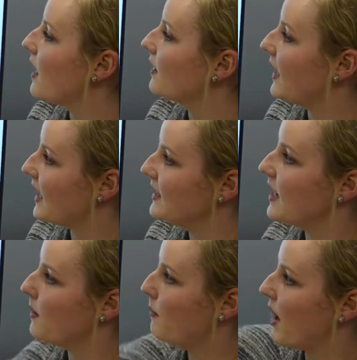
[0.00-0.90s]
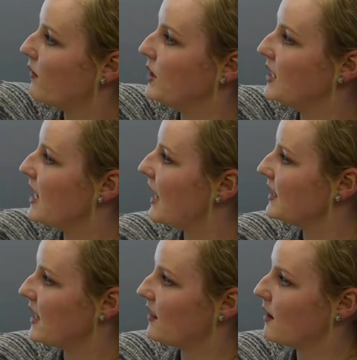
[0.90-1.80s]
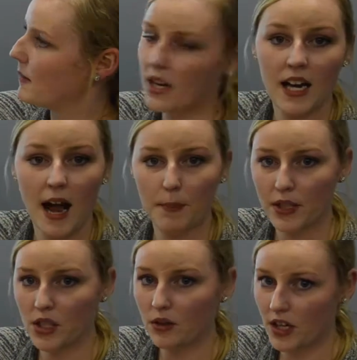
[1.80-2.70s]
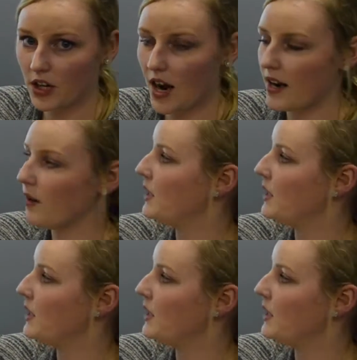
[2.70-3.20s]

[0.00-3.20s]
Like I said above, we did not take the American Opportunity Credit.